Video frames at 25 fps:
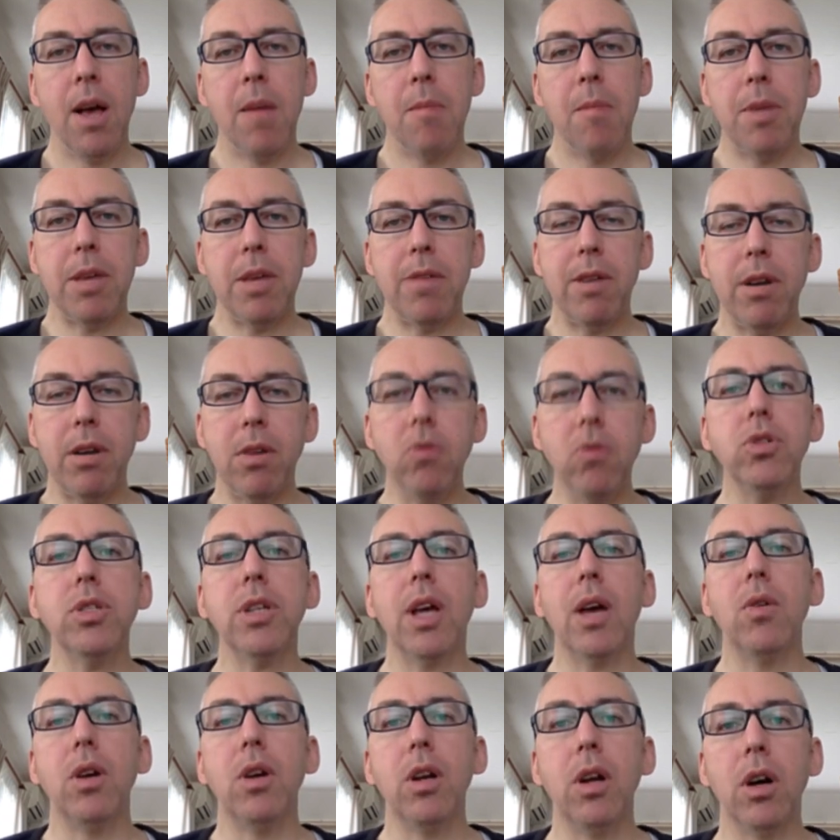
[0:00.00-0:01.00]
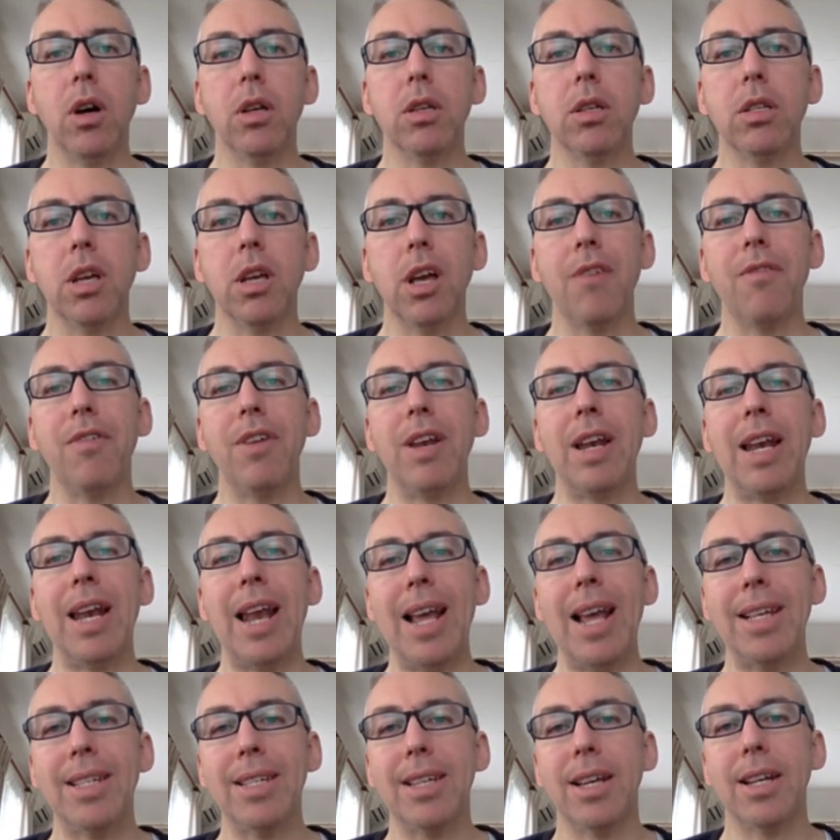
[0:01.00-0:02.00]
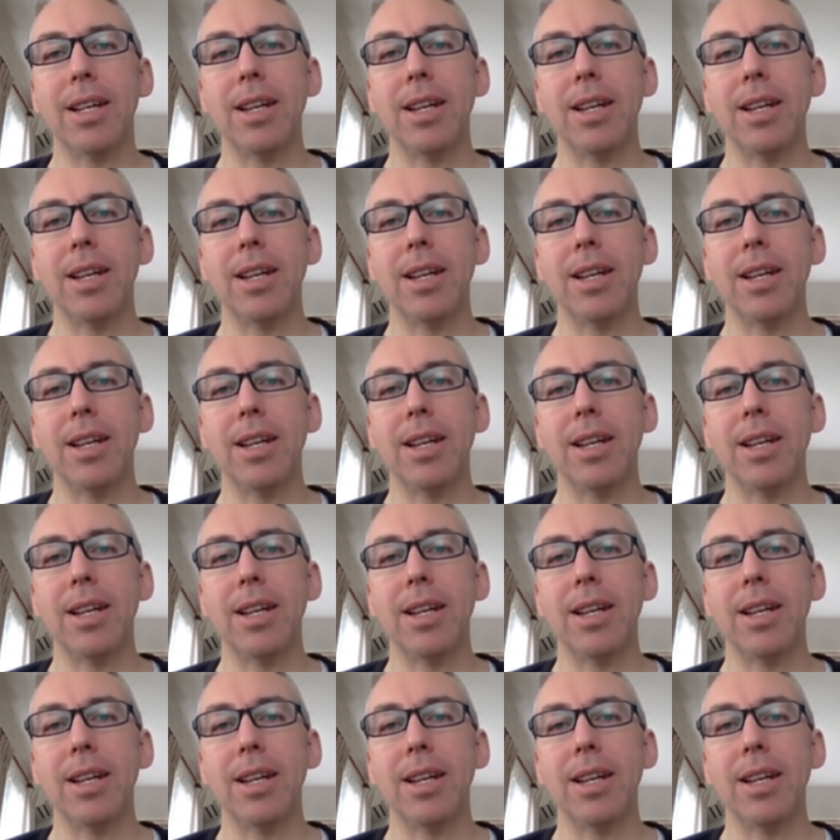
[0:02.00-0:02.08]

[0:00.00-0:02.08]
But there are also lots of lesser